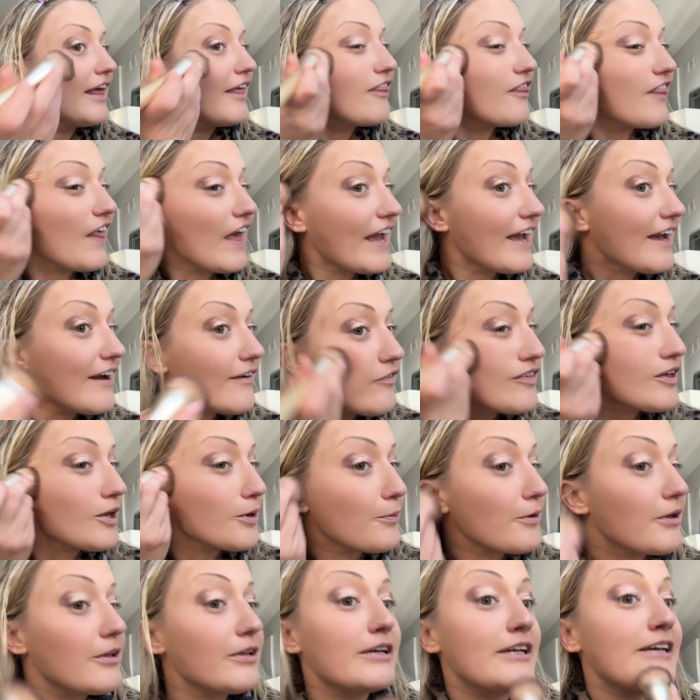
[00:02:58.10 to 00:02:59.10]
They have the
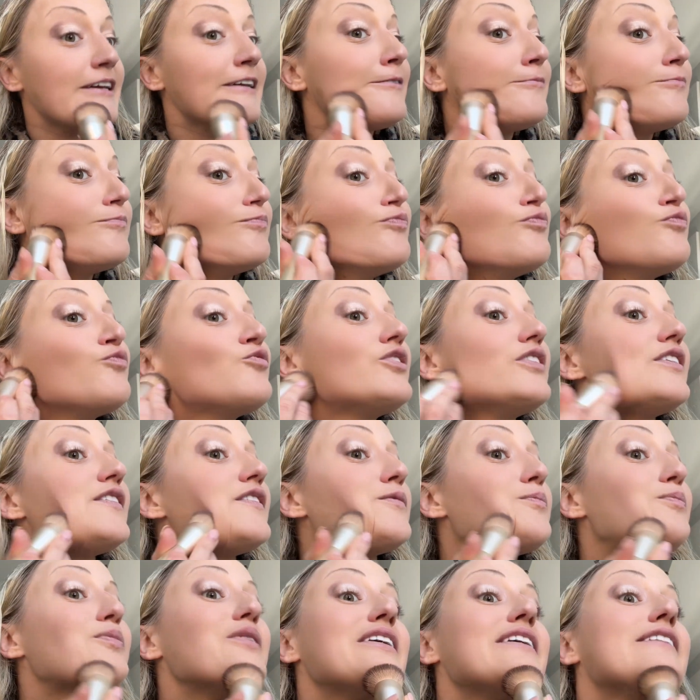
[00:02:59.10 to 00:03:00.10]
ability to
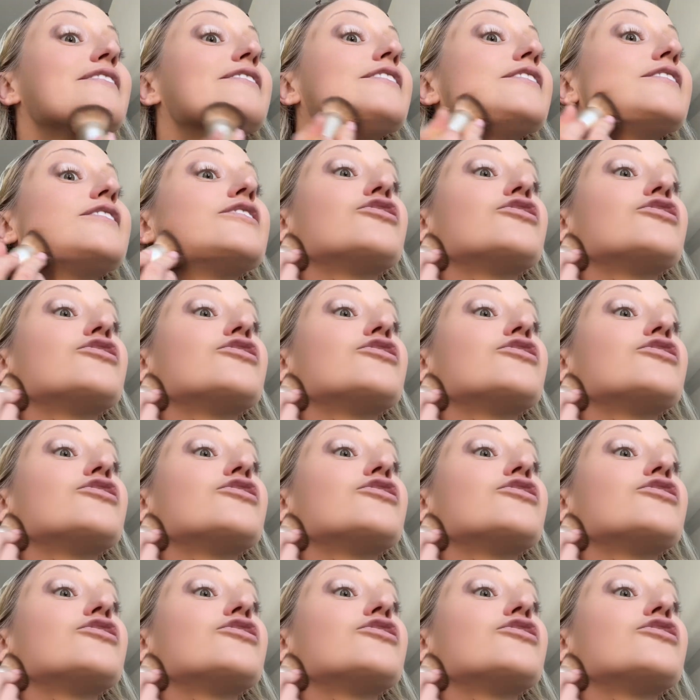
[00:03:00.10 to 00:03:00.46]
speak to the